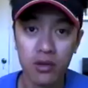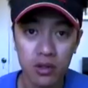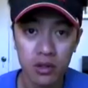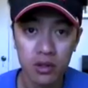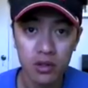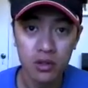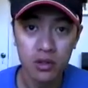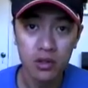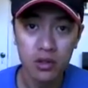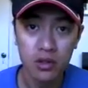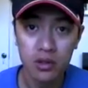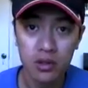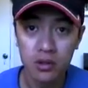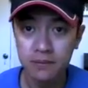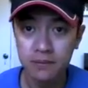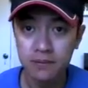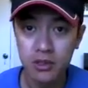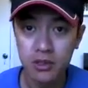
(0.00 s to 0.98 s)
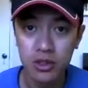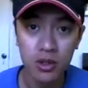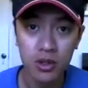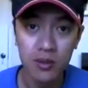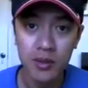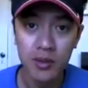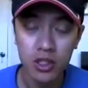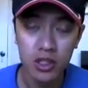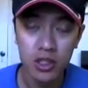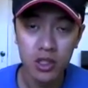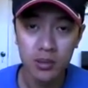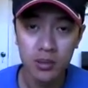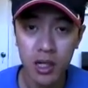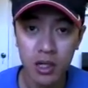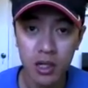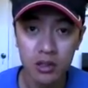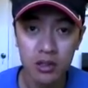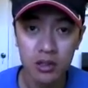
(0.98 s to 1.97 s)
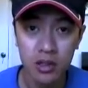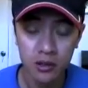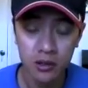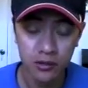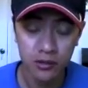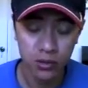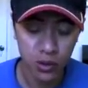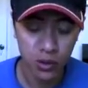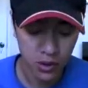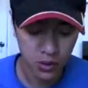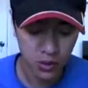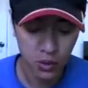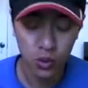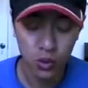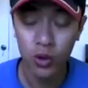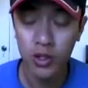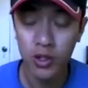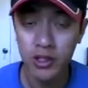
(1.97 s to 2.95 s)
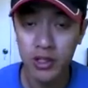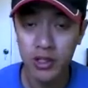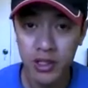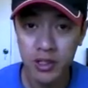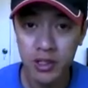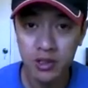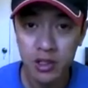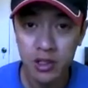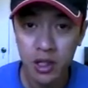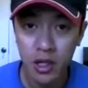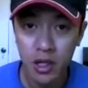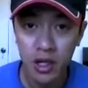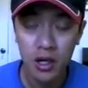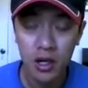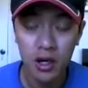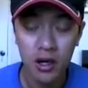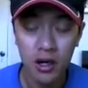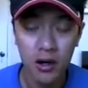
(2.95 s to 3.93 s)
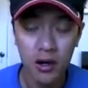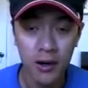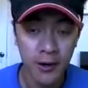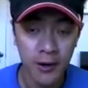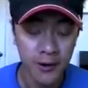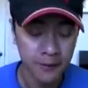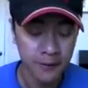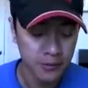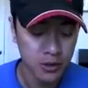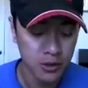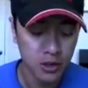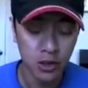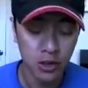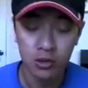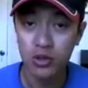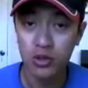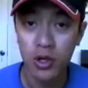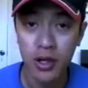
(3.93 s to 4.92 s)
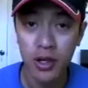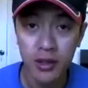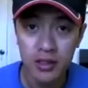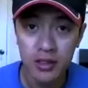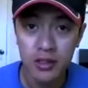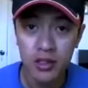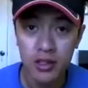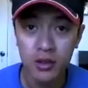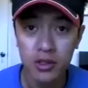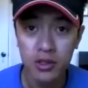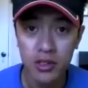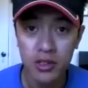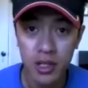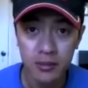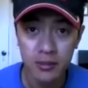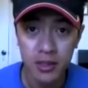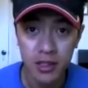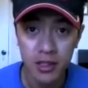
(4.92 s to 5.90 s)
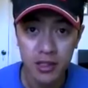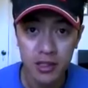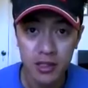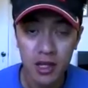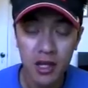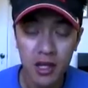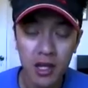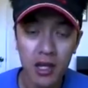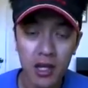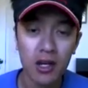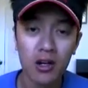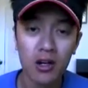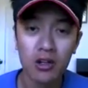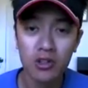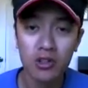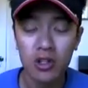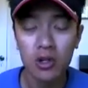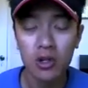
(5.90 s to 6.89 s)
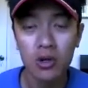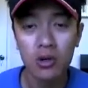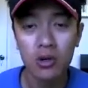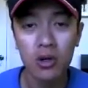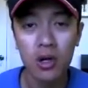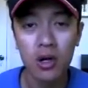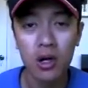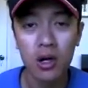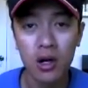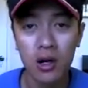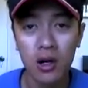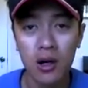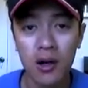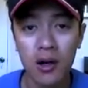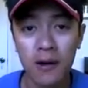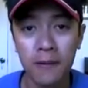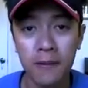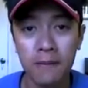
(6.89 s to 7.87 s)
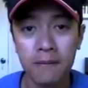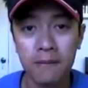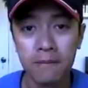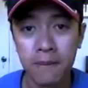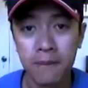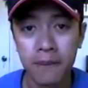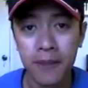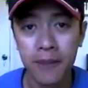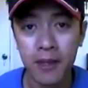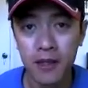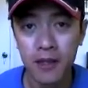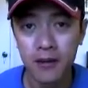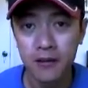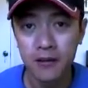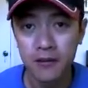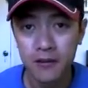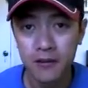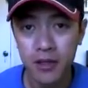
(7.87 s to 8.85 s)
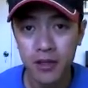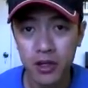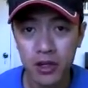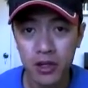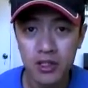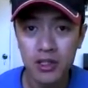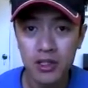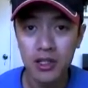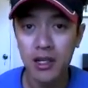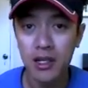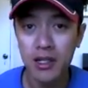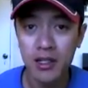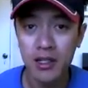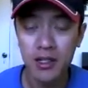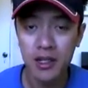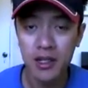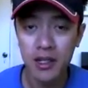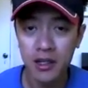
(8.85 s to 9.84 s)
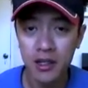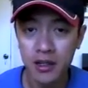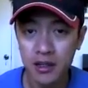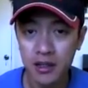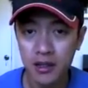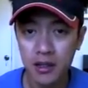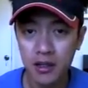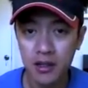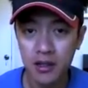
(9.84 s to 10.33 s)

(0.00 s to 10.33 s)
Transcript: a little squeamish about uh, voiding warranties, um, don't try this, don't attempt this. And also, uh, if there isn't anything